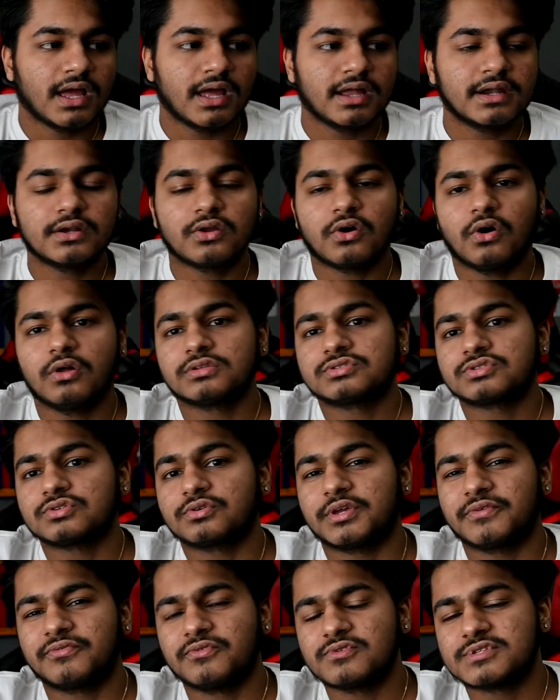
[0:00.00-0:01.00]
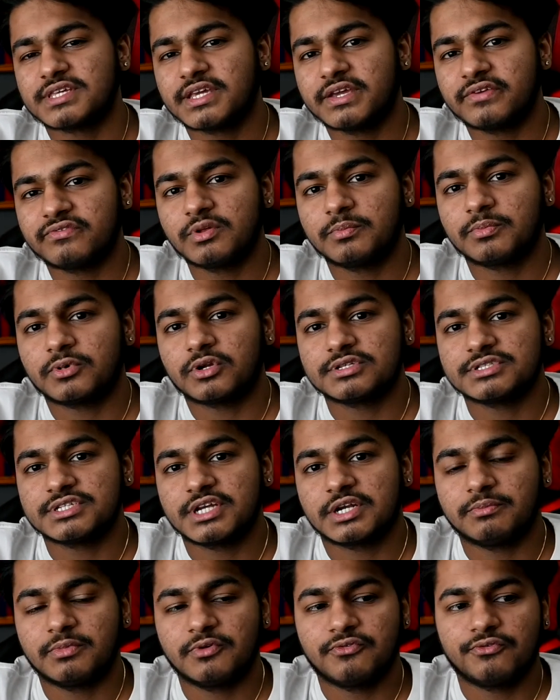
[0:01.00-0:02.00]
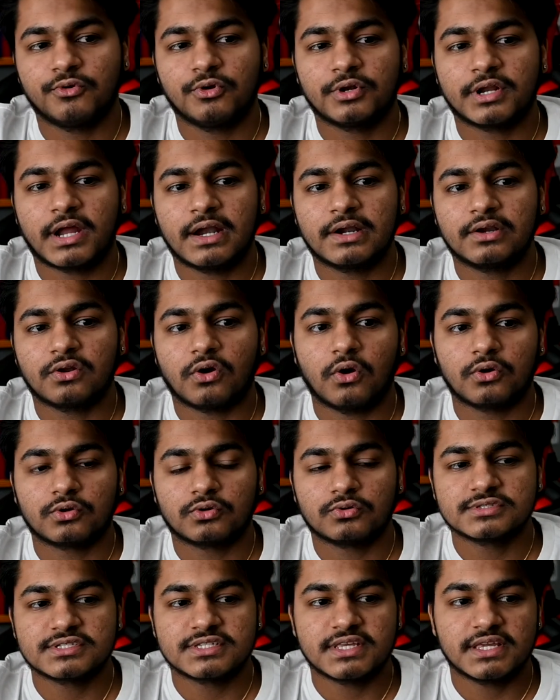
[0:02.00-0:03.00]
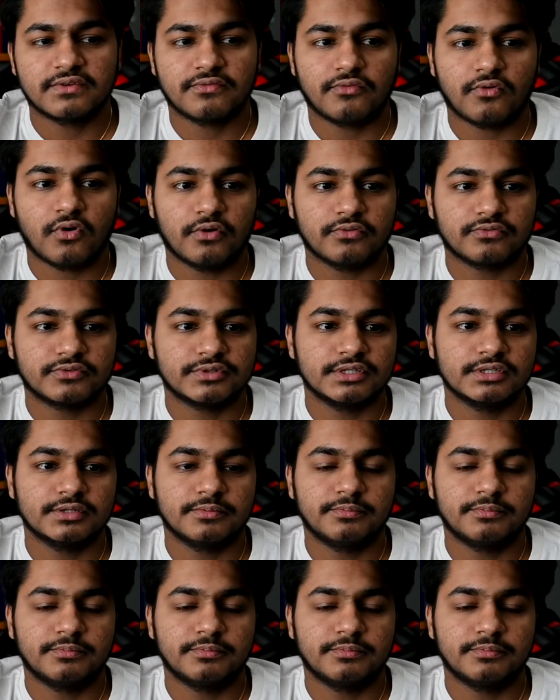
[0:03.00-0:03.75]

And also, if you save the project beforehand, auto save of the